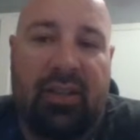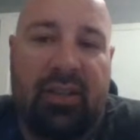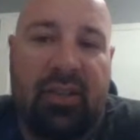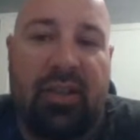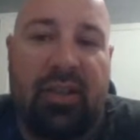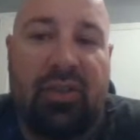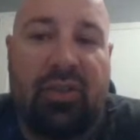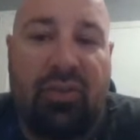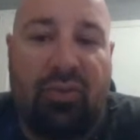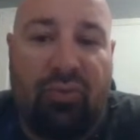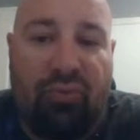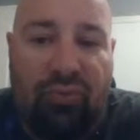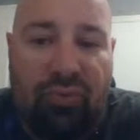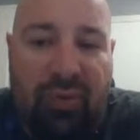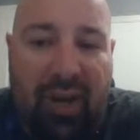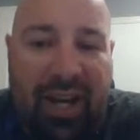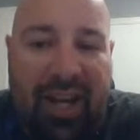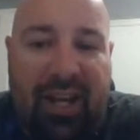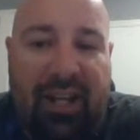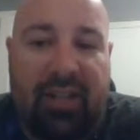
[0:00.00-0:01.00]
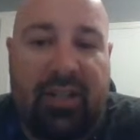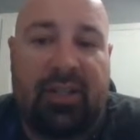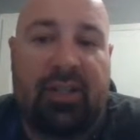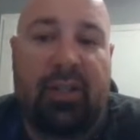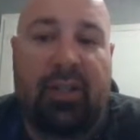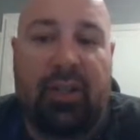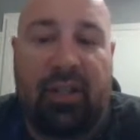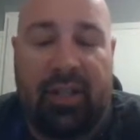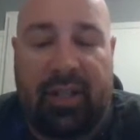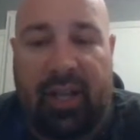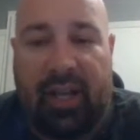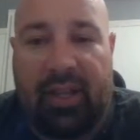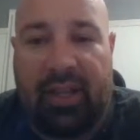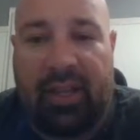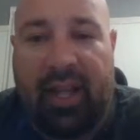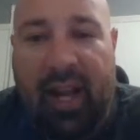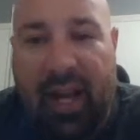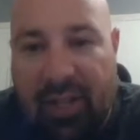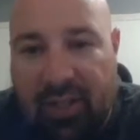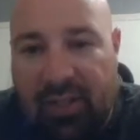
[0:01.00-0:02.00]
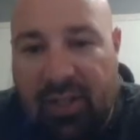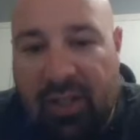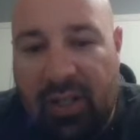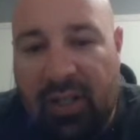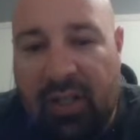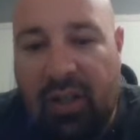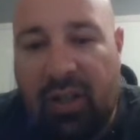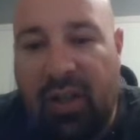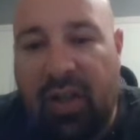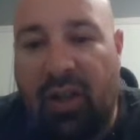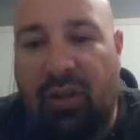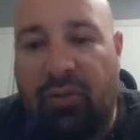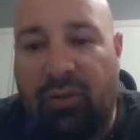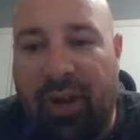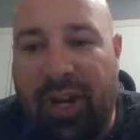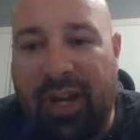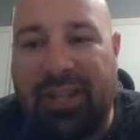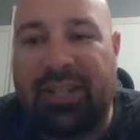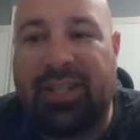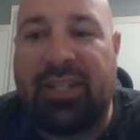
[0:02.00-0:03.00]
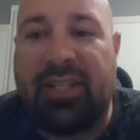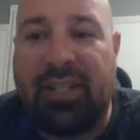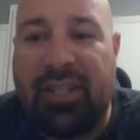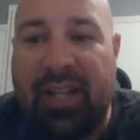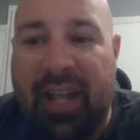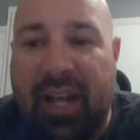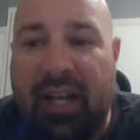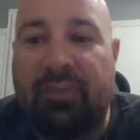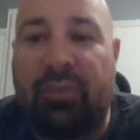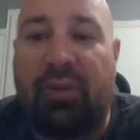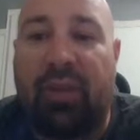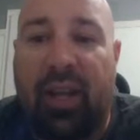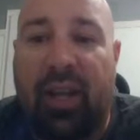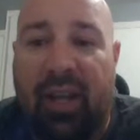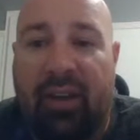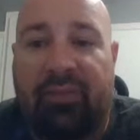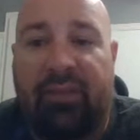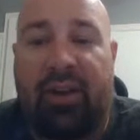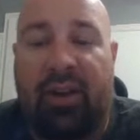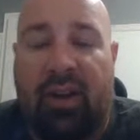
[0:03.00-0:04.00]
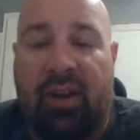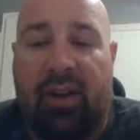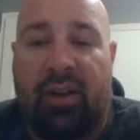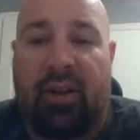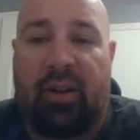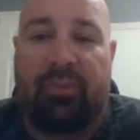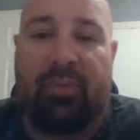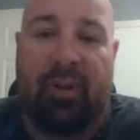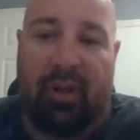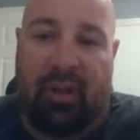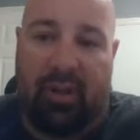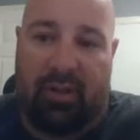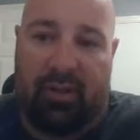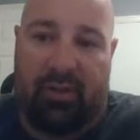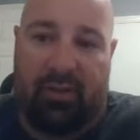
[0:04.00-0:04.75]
is great to look at. That is a great sustainable effort on our part.